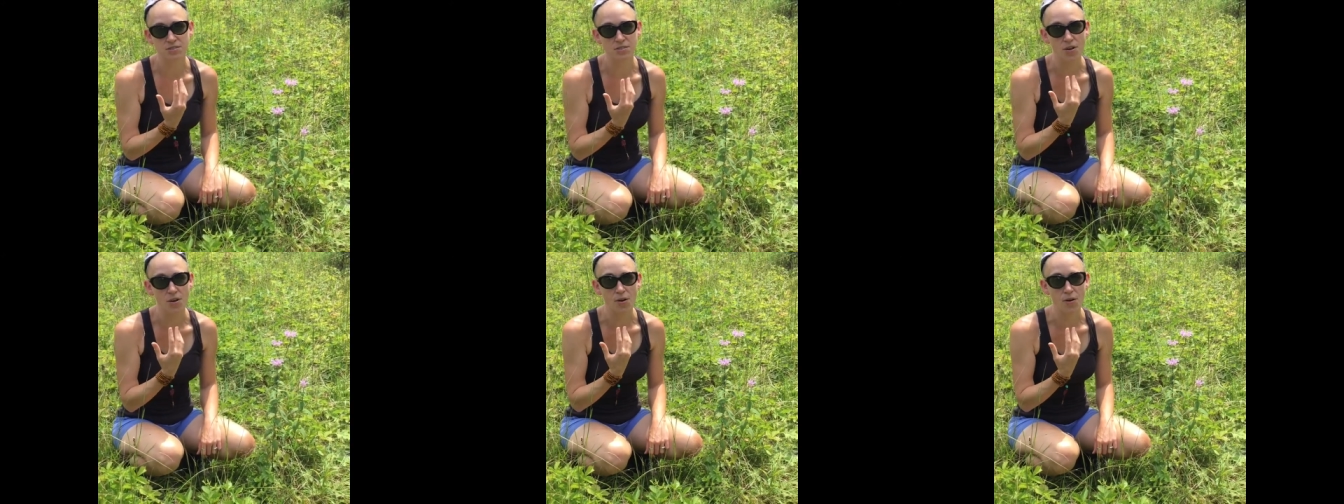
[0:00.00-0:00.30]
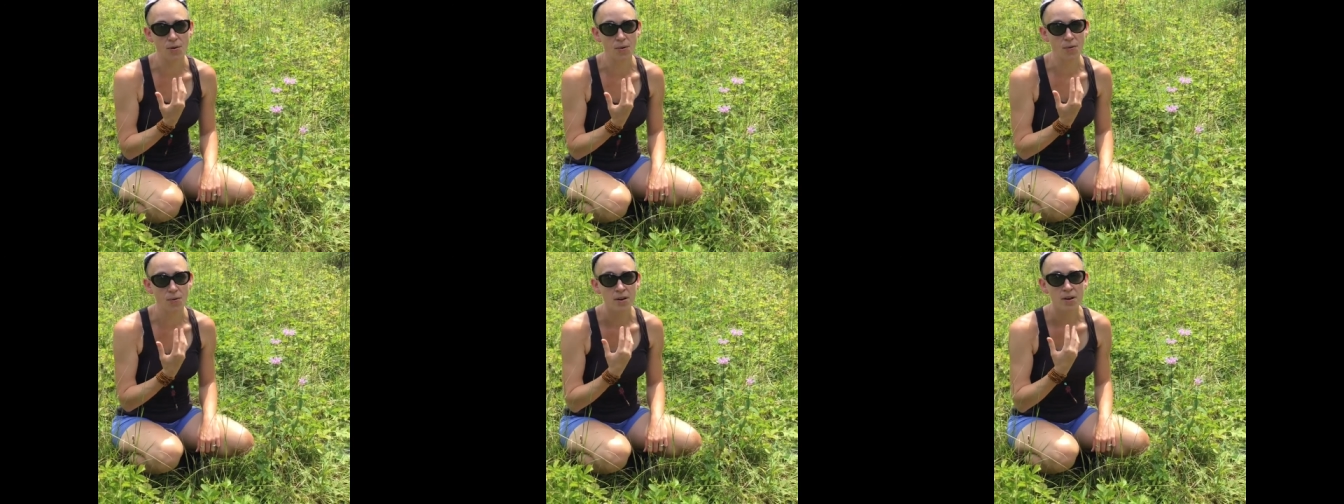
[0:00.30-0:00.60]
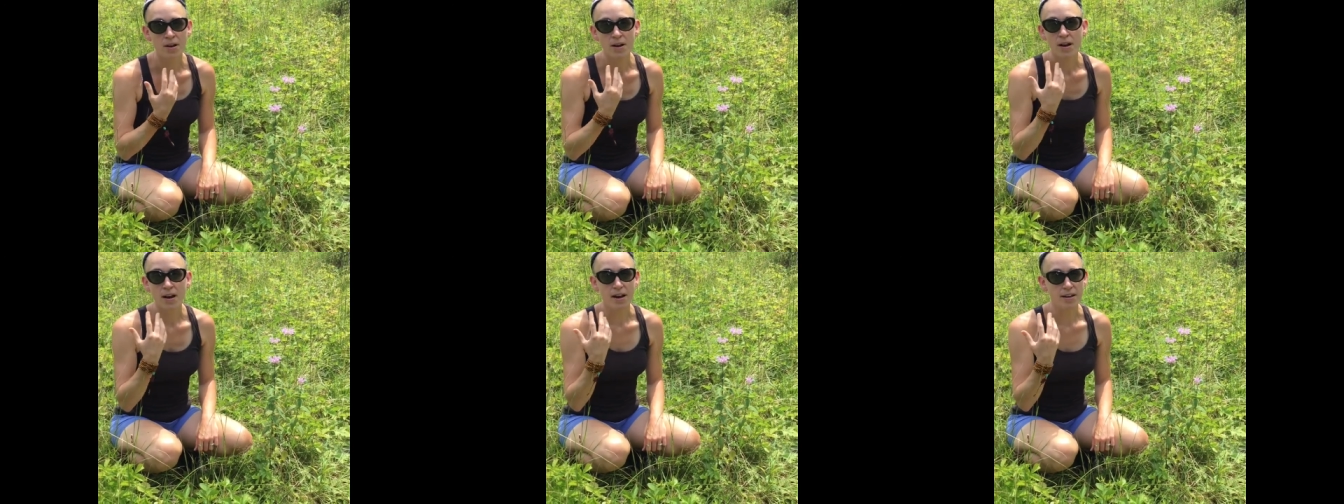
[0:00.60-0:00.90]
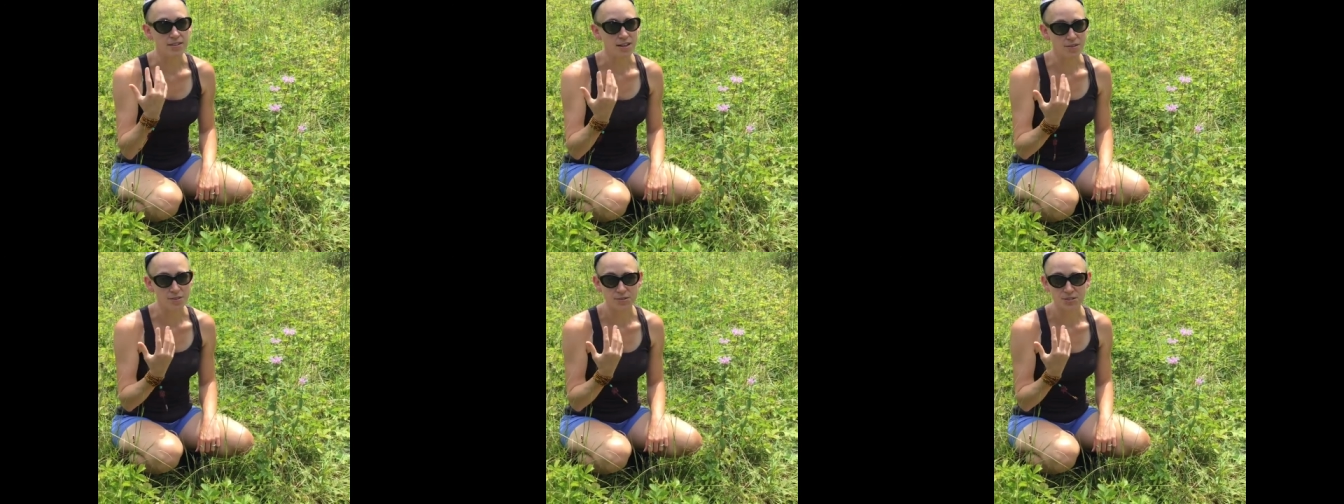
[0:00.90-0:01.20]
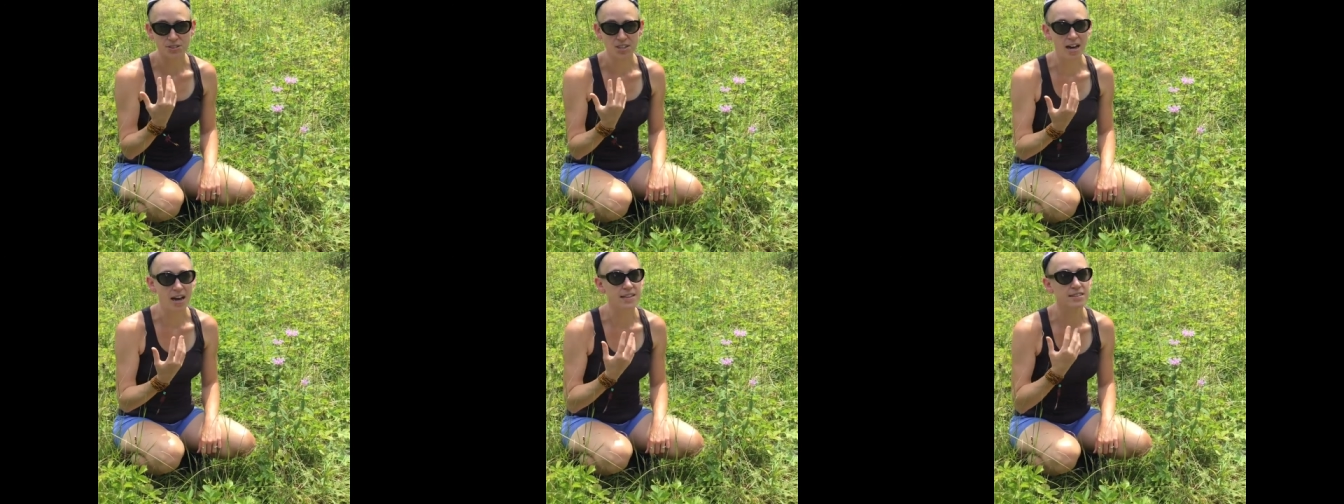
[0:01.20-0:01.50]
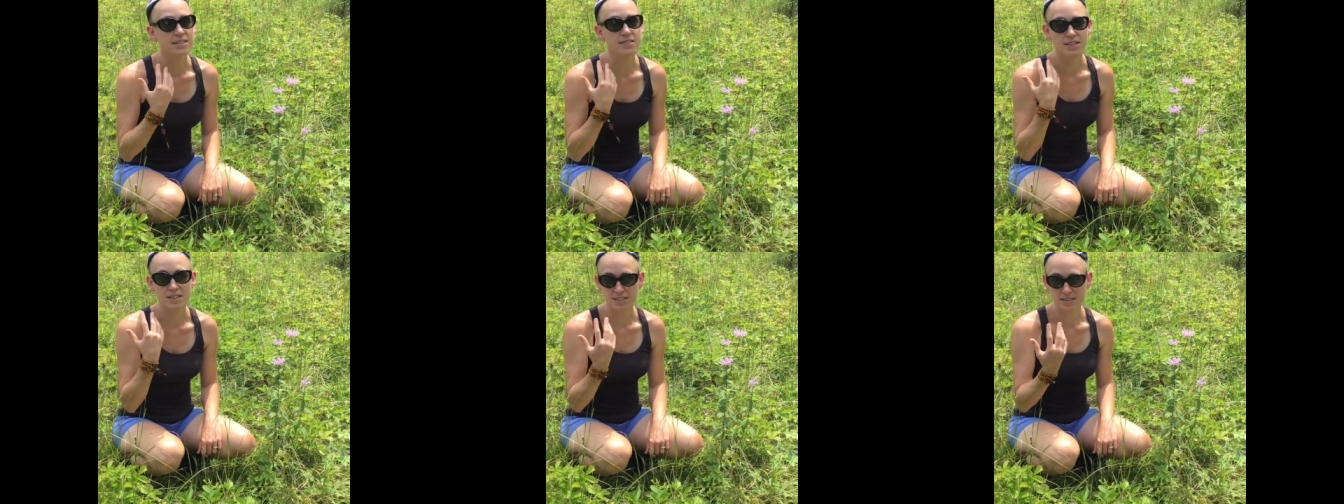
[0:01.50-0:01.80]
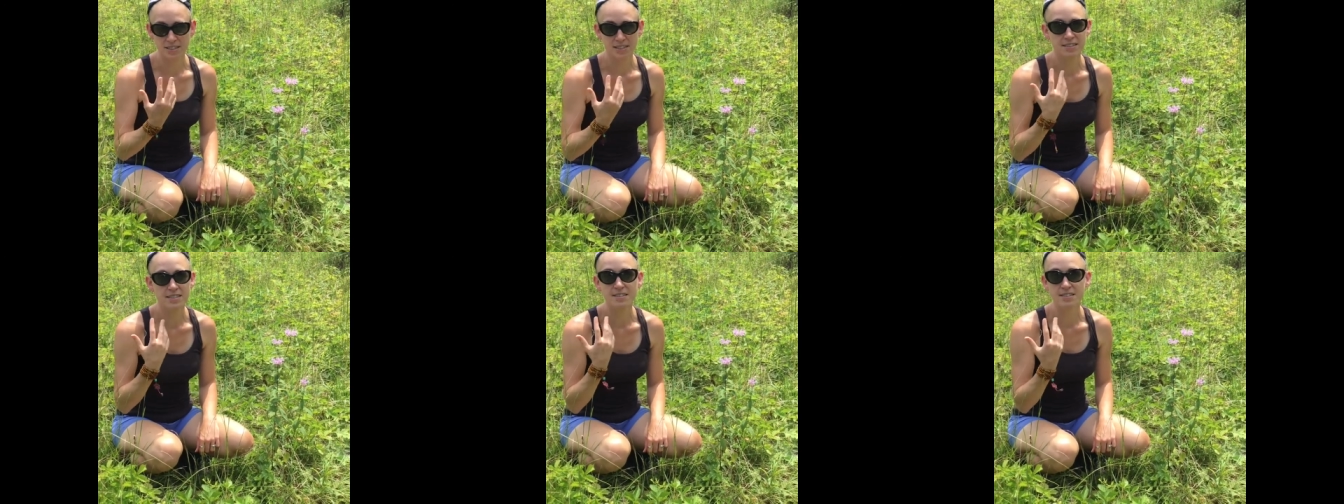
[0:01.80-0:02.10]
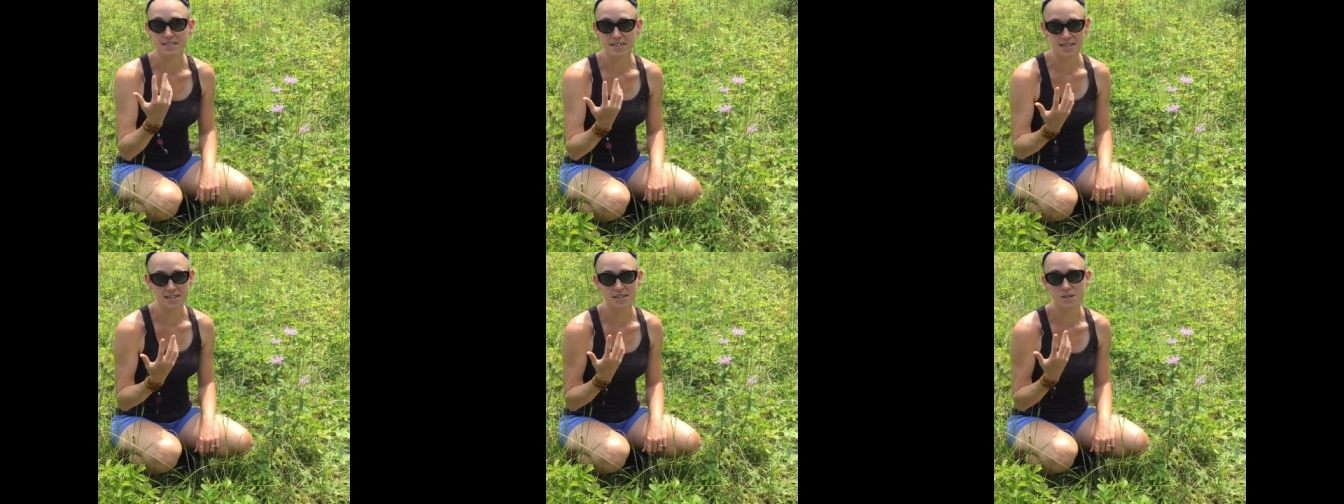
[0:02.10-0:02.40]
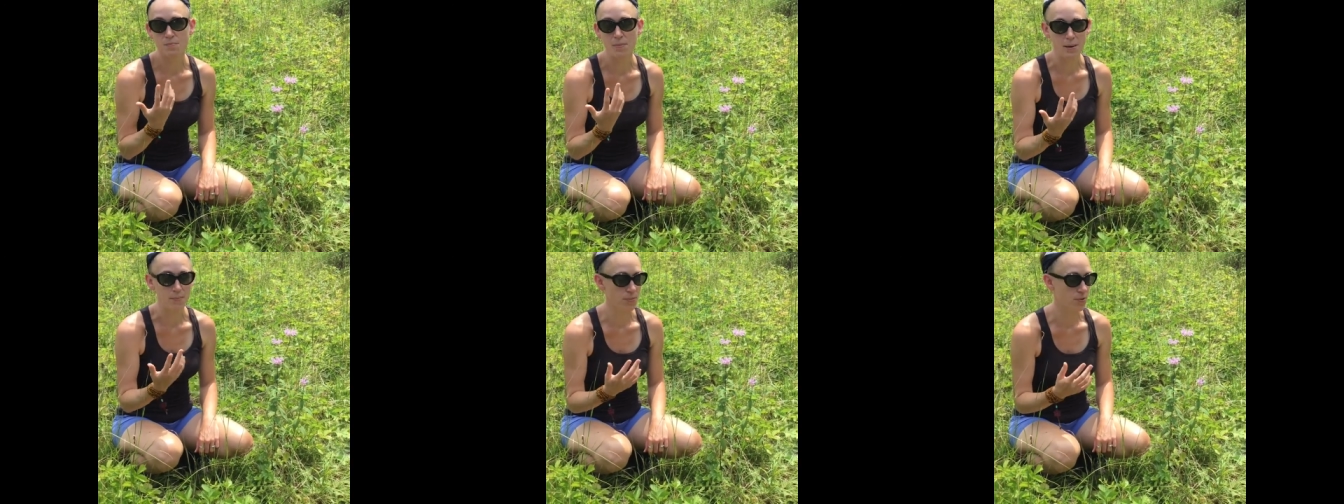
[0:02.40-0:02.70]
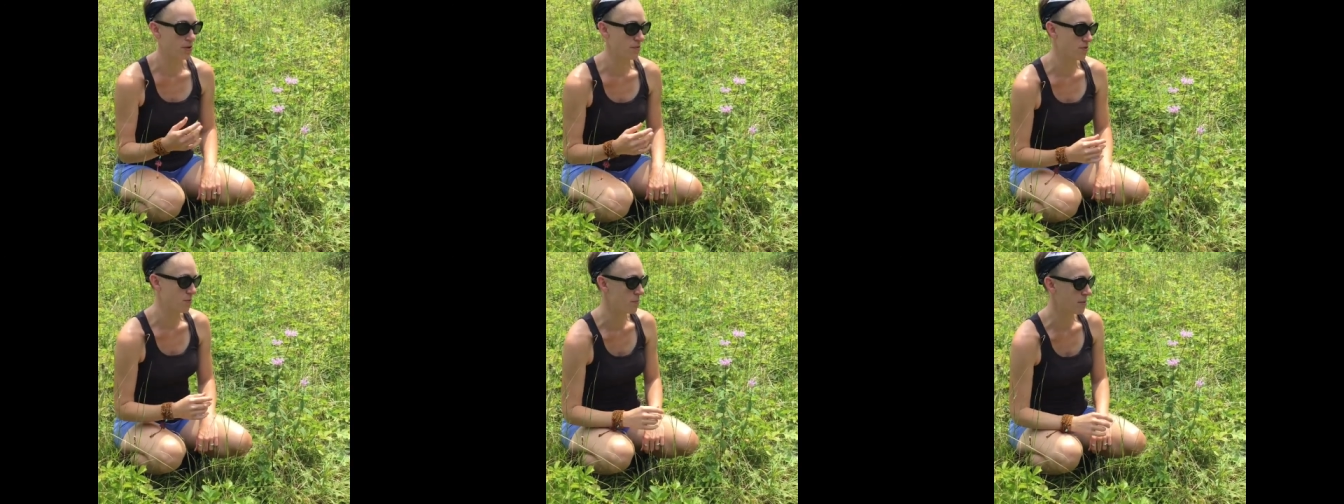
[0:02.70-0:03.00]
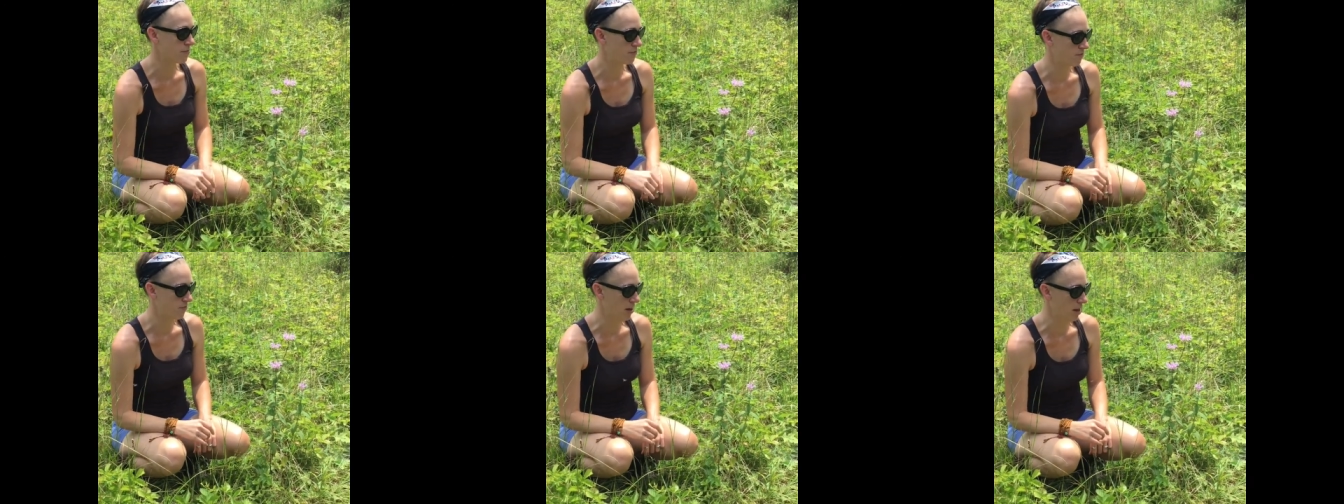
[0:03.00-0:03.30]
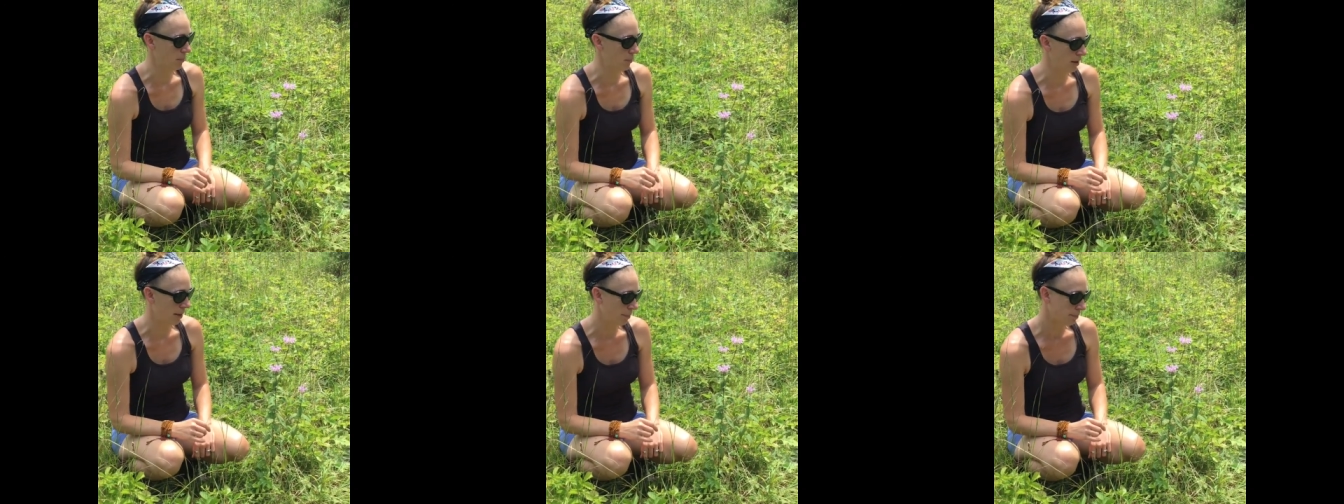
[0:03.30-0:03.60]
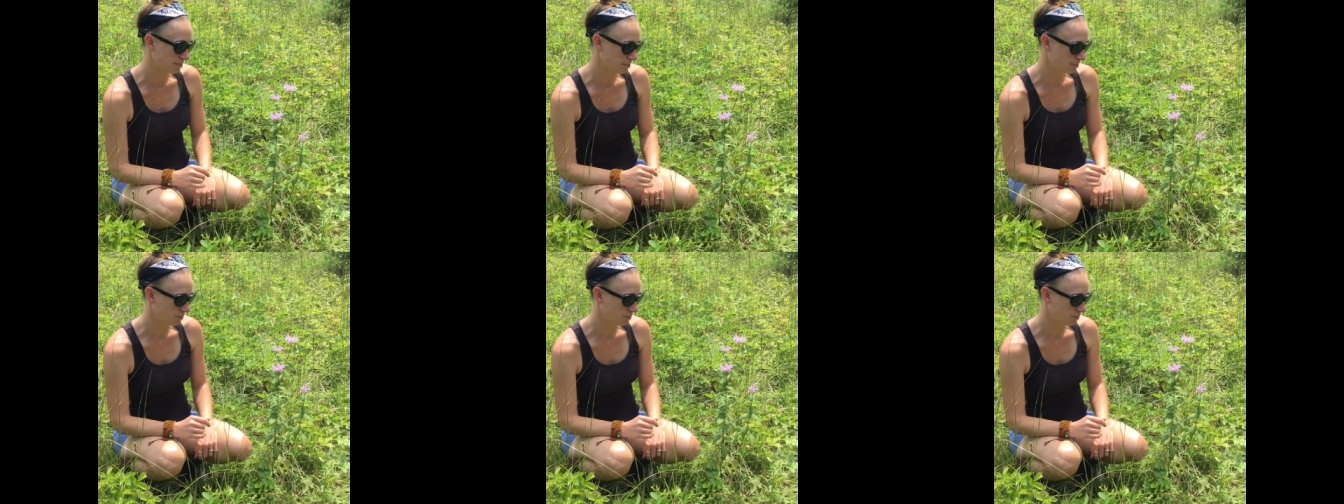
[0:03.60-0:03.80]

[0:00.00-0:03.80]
So another sign that this is indeed a member of the mint family.